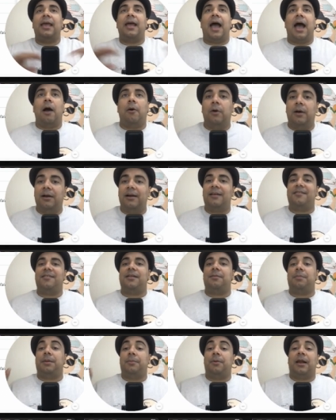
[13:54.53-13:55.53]
how
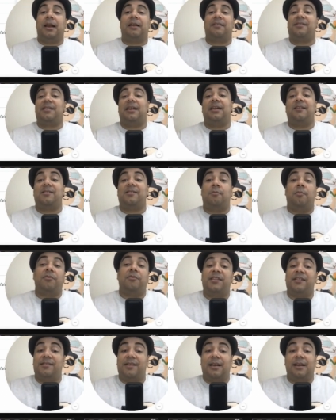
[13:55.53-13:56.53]
crazy people are selling some of
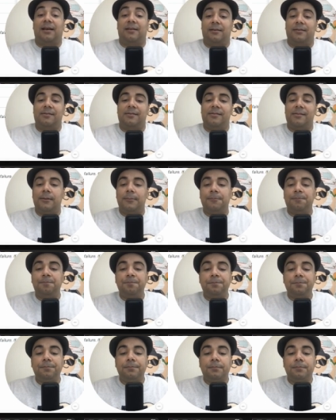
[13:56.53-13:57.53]
these characters.
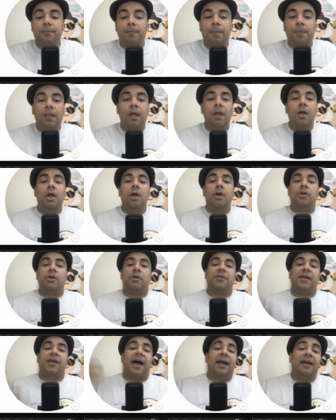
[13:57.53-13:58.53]
So
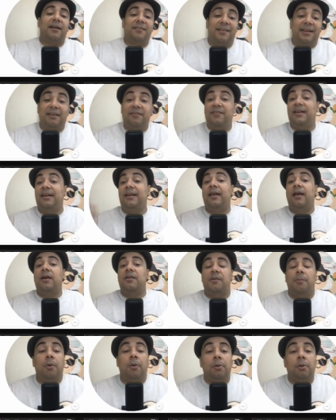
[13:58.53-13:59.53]
the higher the level,
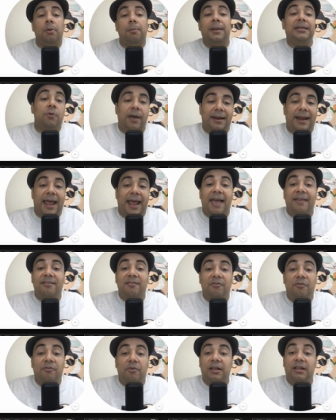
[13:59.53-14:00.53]
the more money you can
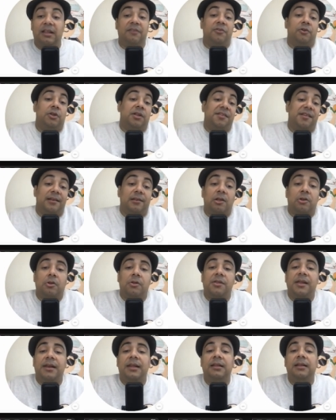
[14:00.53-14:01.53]
ask for it if you decided to
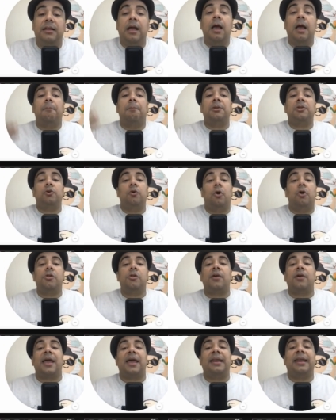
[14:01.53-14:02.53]
sell it. But you
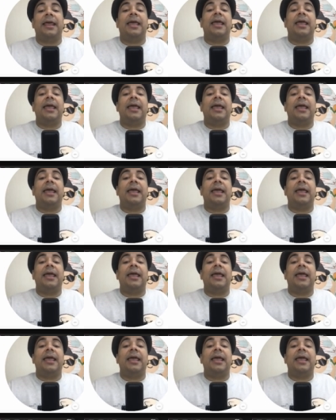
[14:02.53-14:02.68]
also can